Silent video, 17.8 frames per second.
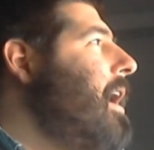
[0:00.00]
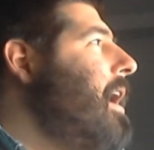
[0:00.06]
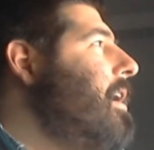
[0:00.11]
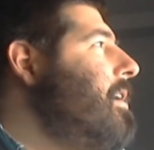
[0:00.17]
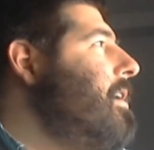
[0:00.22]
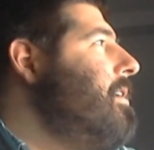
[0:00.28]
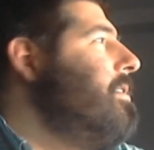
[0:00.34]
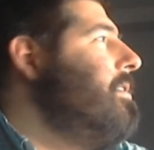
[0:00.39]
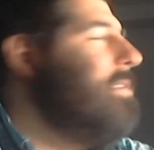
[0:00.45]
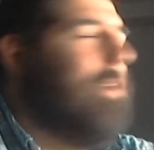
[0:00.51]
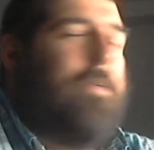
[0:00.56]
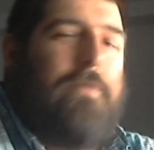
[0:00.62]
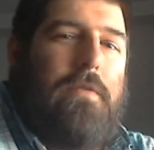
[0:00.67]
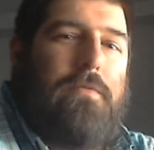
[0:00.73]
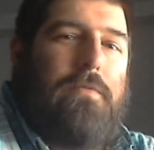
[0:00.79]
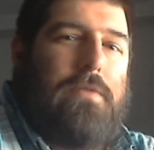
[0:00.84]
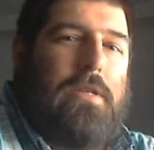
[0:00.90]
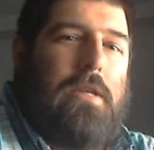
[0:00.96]
yeah,
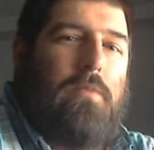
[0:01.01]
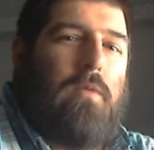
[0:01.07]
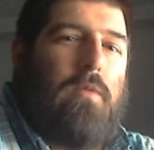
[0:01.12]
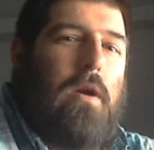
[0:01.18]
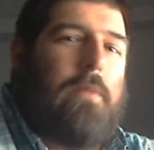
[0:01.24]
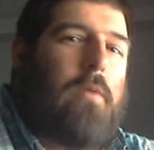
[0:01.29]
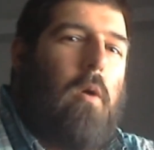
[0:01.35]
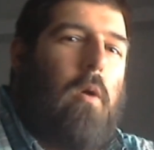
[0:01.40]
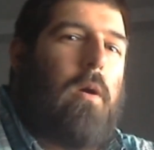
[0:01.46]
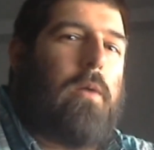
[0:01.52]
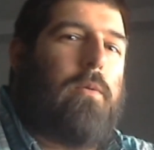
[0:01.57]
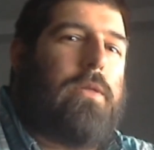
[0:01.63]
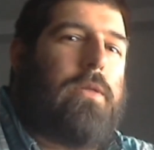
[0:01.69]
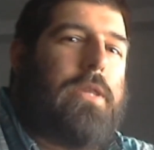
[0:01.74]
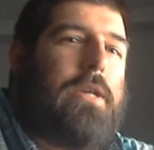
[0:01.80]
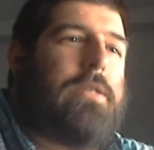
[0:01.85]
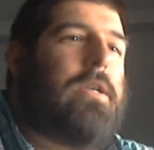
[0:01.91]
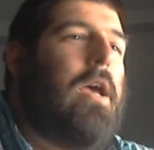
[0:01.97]
if you've seen where I'm
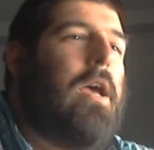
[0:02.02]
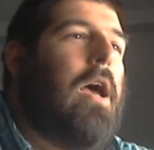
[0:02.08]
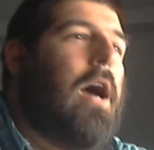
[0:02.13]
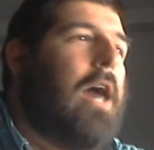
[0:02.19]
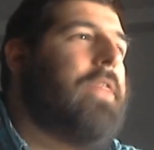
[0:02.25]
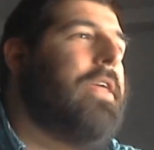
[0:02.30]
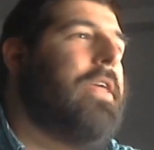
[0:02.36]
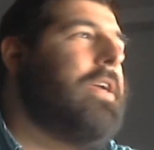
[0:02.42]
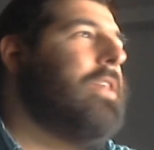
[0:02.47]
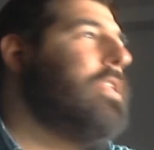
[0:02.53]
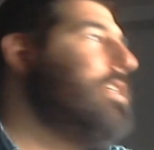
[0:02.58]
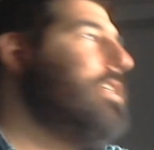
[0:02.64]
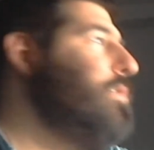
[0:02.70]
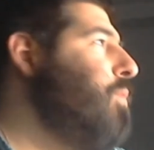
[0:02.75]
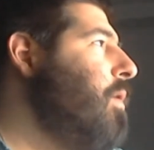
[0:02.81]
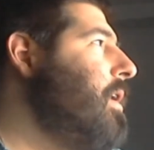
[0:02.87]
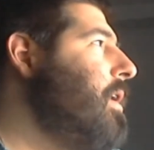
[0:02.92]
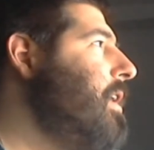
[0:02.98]
going with this, I
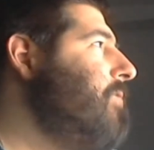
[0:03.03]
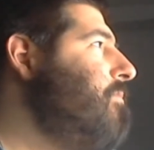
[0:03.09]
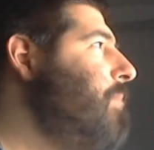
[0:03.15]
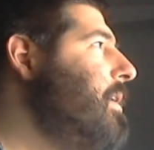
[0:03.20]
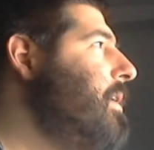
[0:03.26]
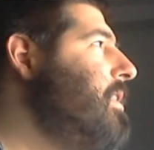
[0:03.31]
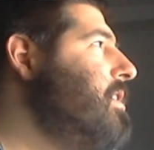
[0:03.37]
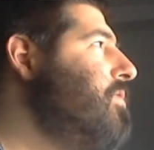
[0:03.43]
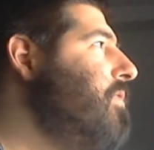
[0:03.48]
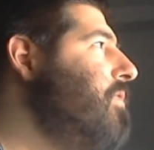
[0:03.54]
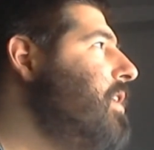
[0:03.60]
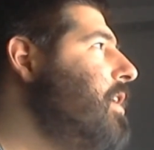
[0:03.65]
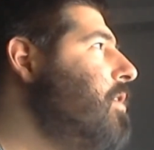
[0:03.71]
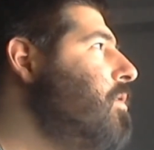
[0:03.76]
think at this point I've made